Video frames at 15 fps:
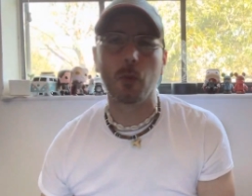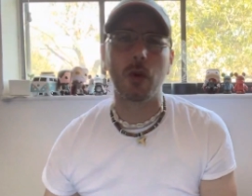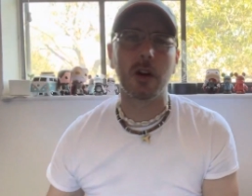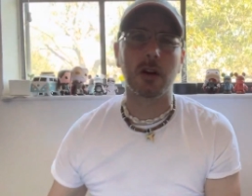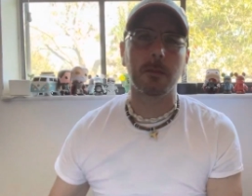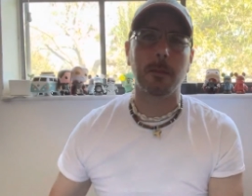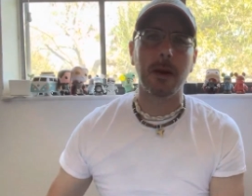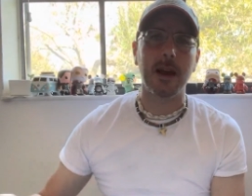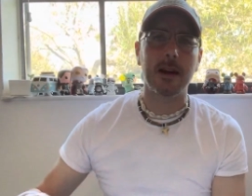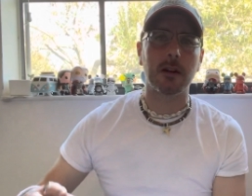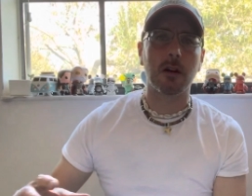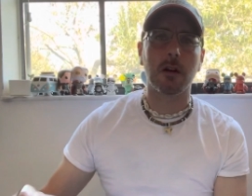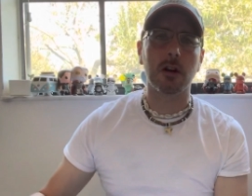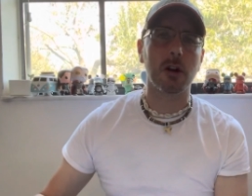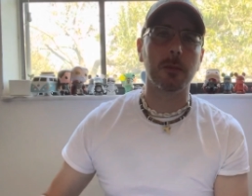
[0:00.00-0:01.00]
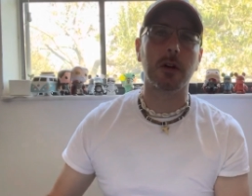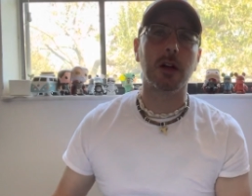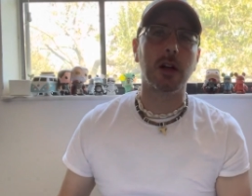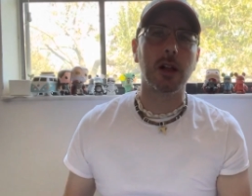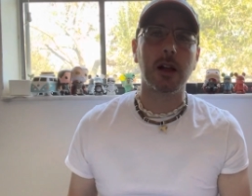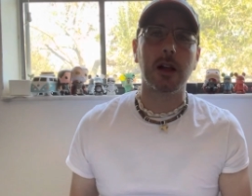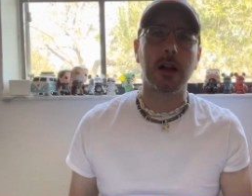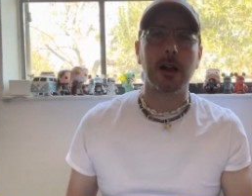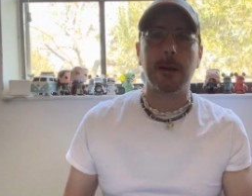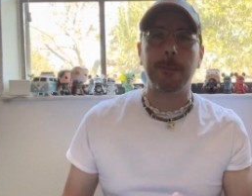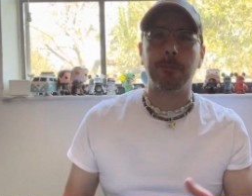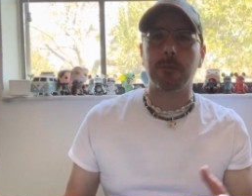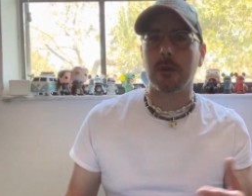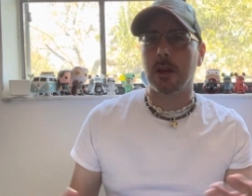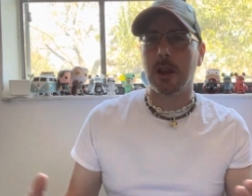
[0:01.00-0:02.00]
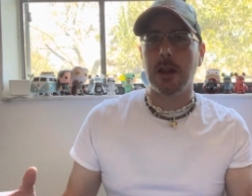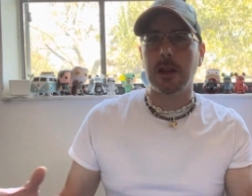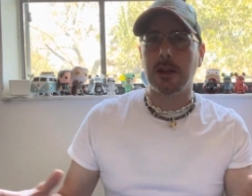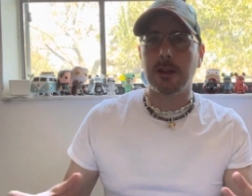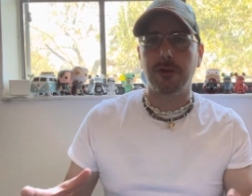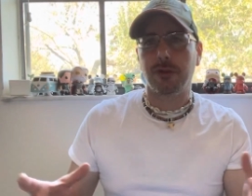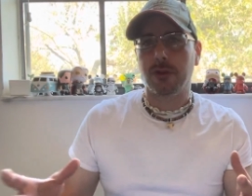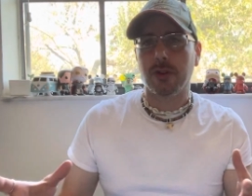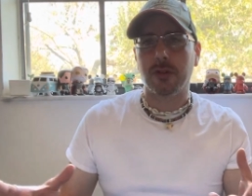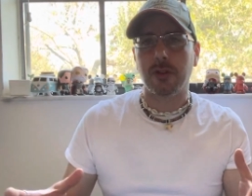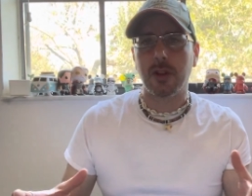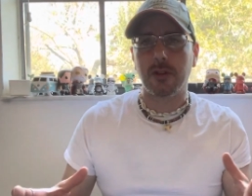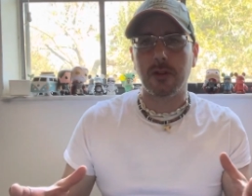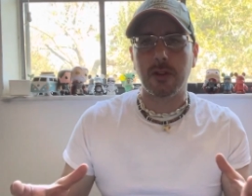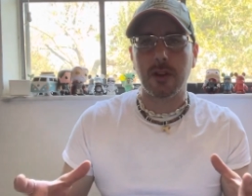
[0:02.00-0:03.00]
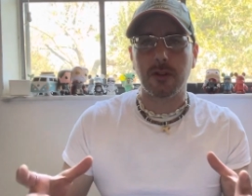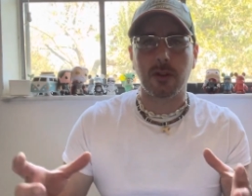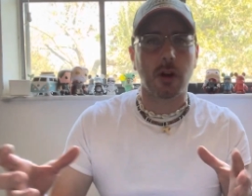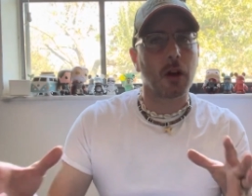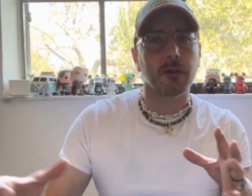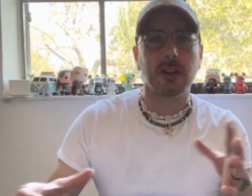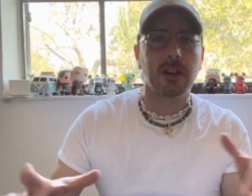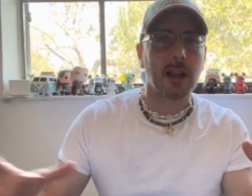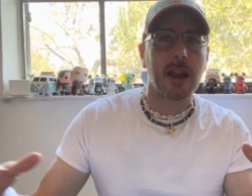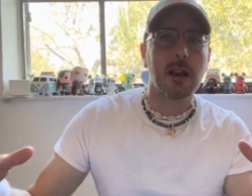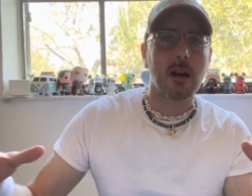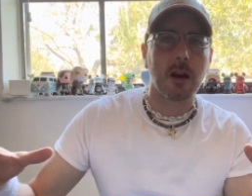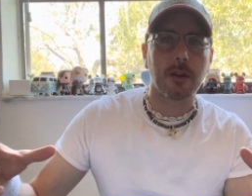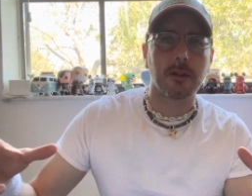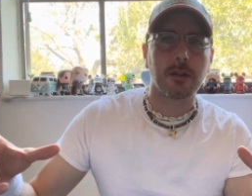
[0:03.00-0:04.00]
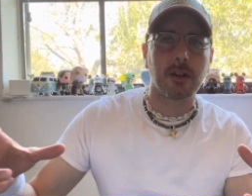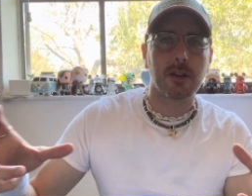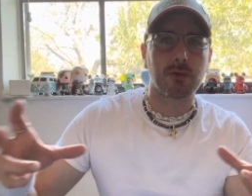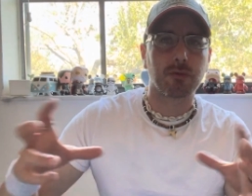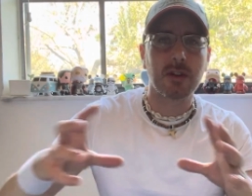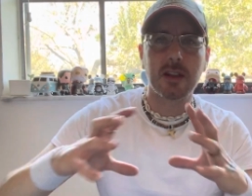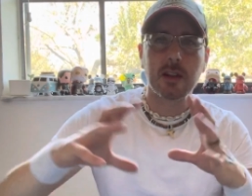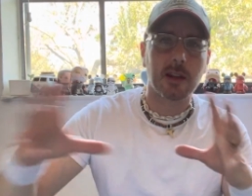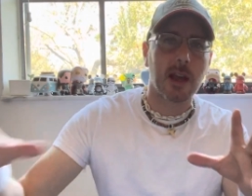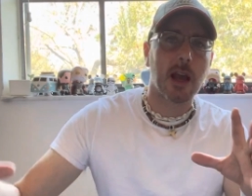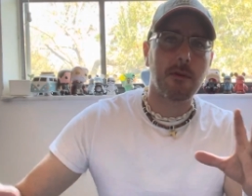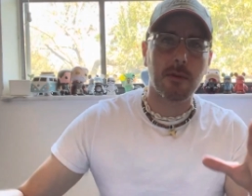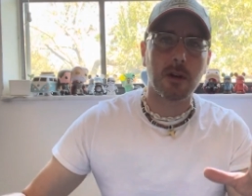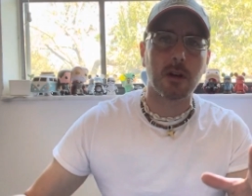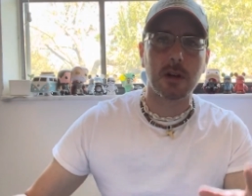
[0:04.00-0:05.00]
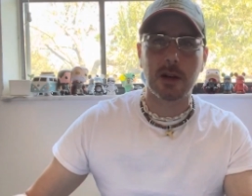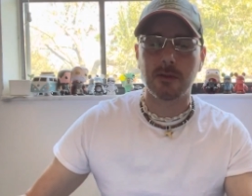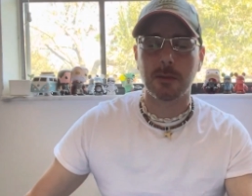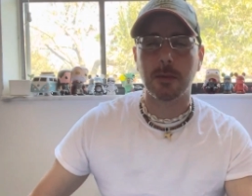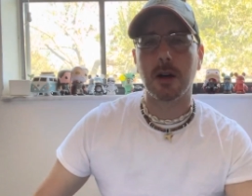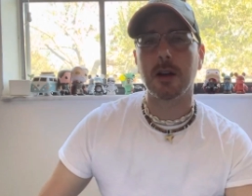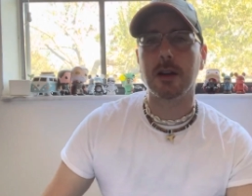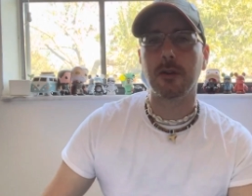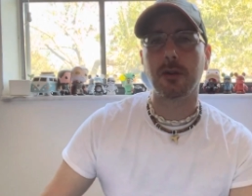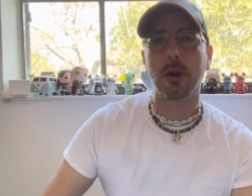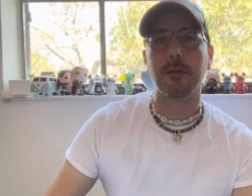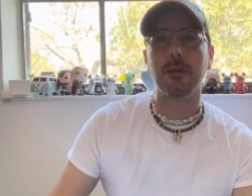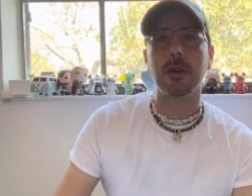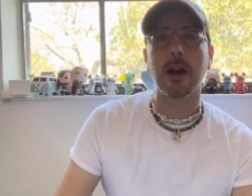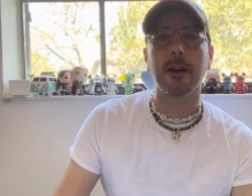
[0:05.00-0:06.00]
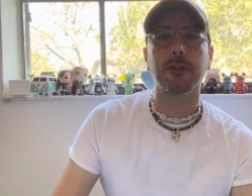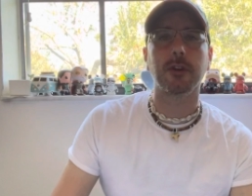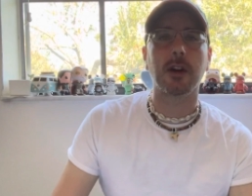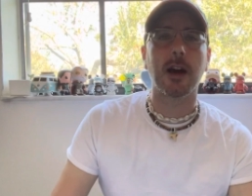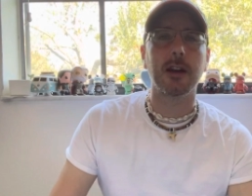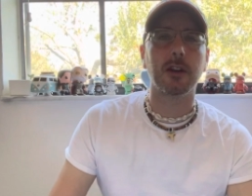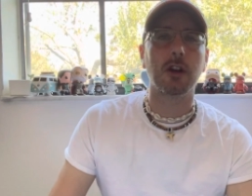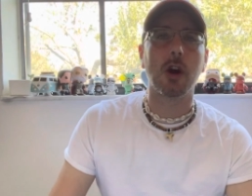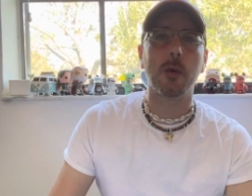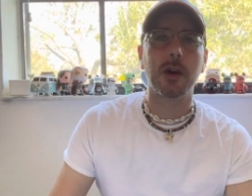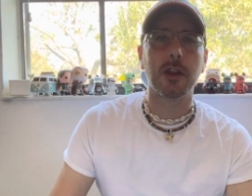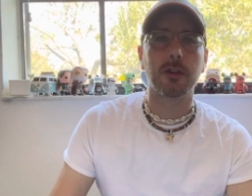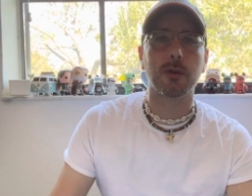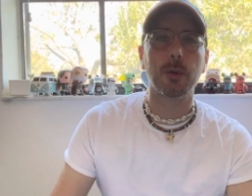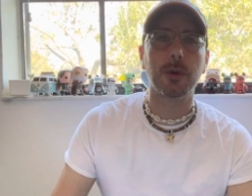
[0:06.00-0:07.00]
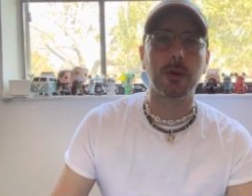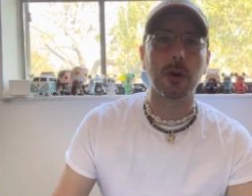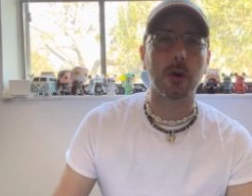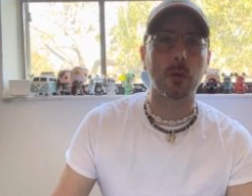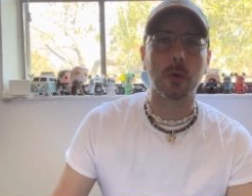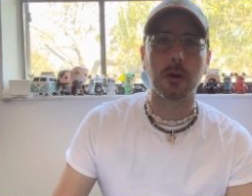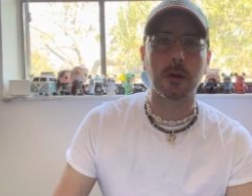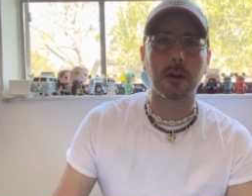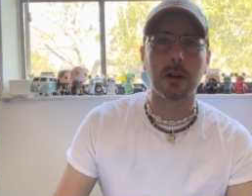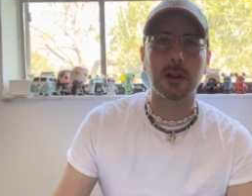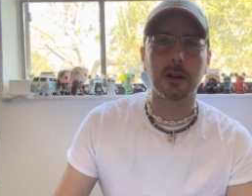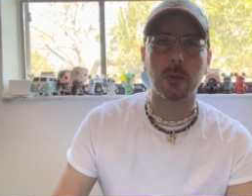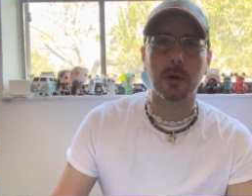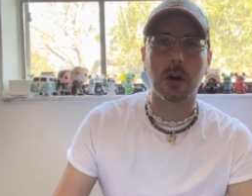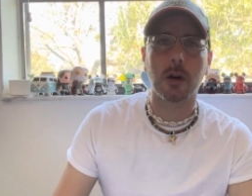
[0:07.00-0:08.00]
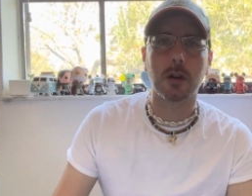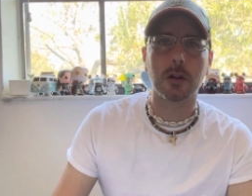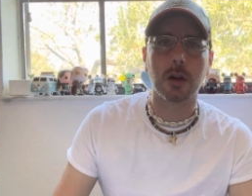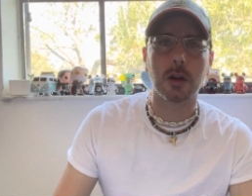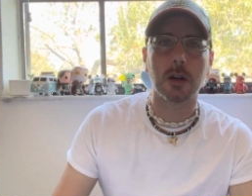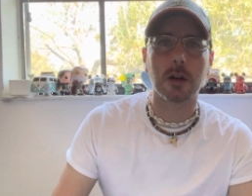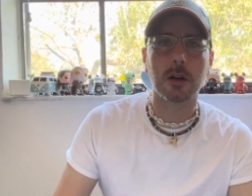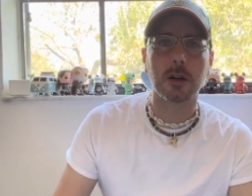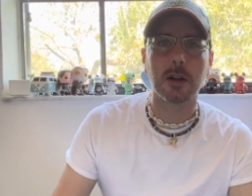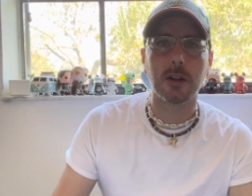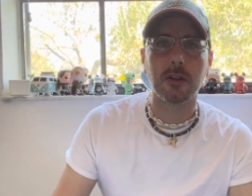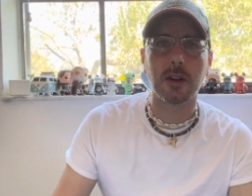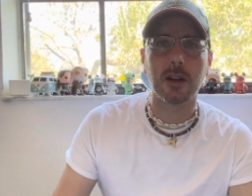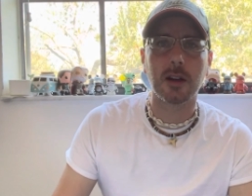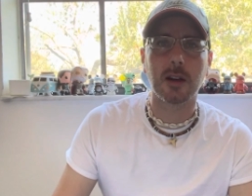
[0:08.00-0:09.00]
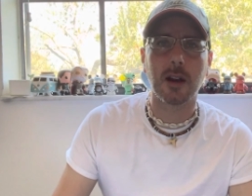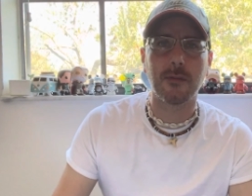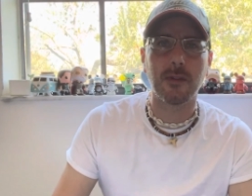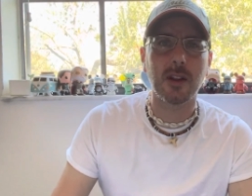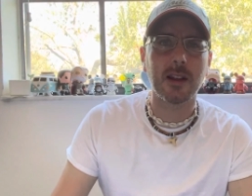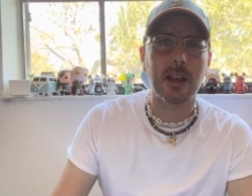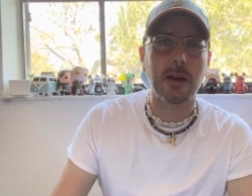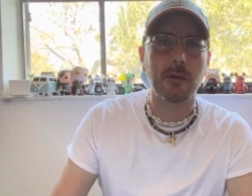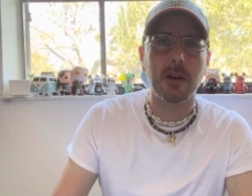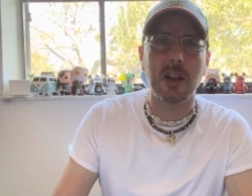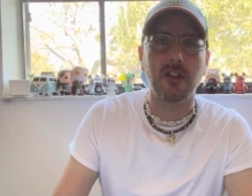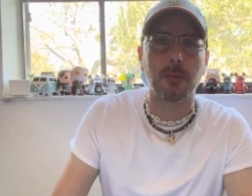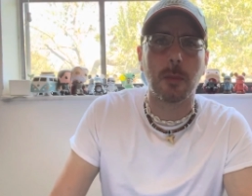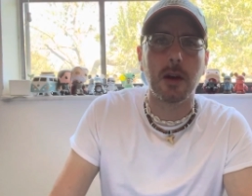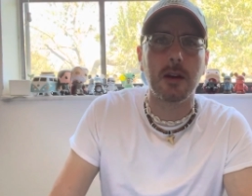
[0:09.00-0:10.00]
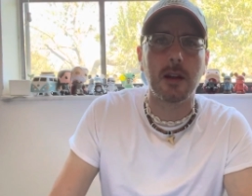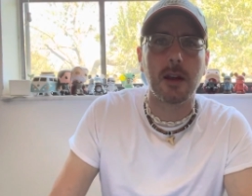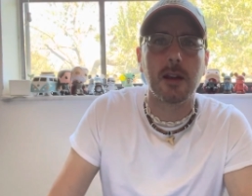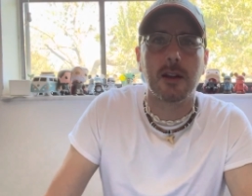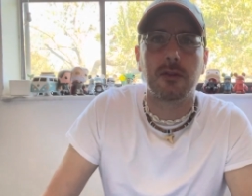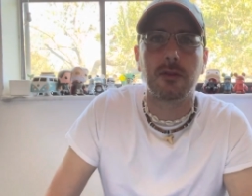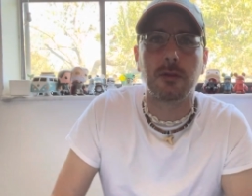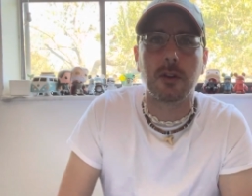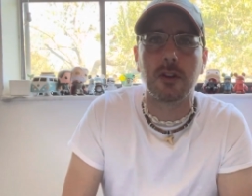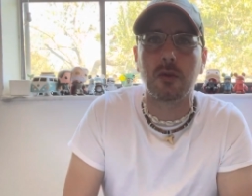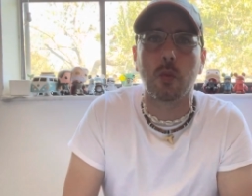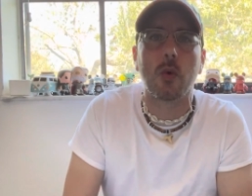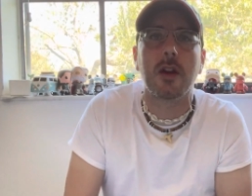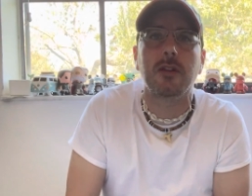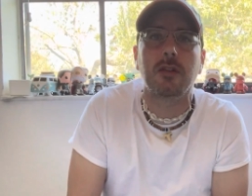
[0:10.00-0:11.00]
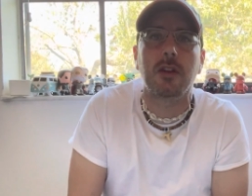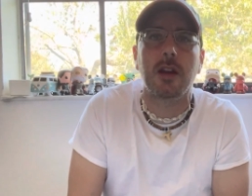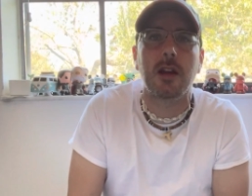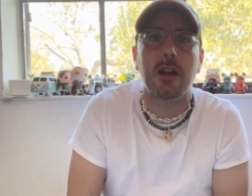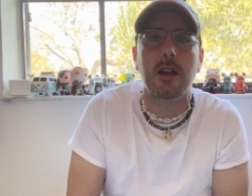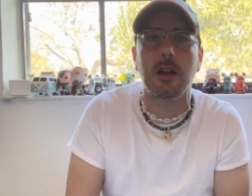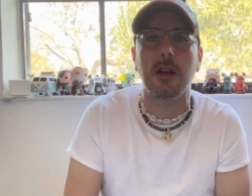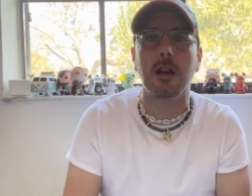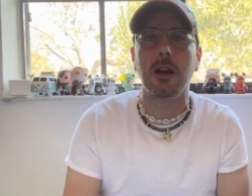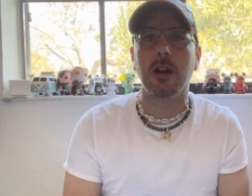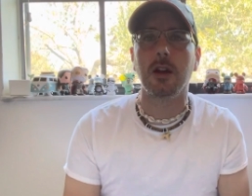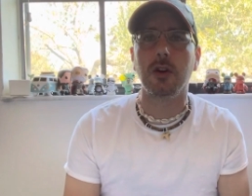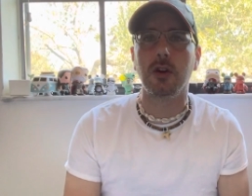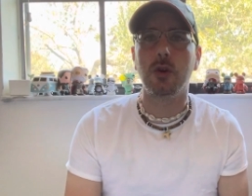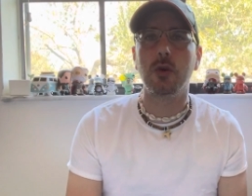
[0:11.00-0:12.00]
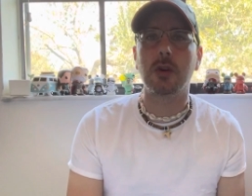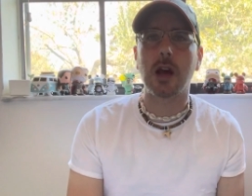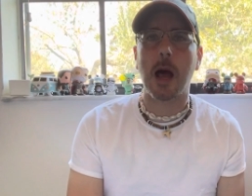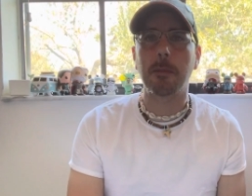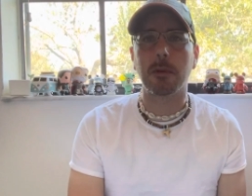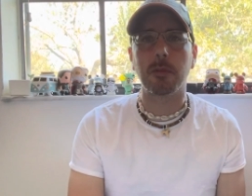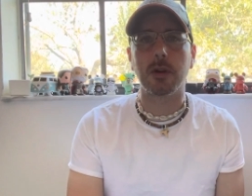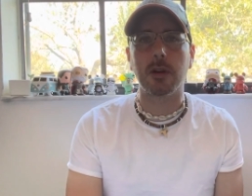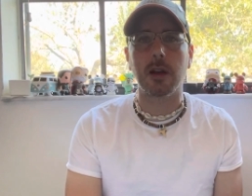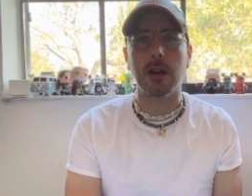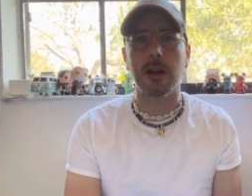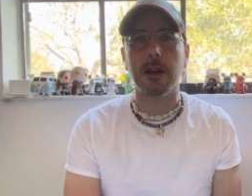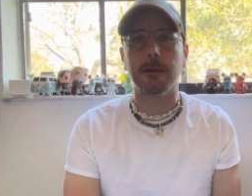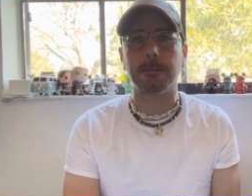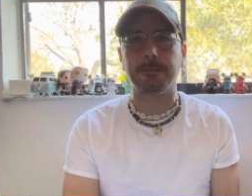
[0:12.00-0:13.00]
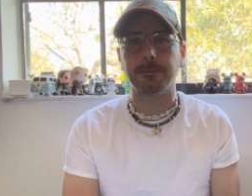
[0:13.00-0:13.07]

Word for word: weird bad karma and it's just it's it's causing chaos it's wreaking havoc on everybody so if you guys are kind of going through it don't worry we all are it's like i feel like every day's monday it's it's wednesday new comic book day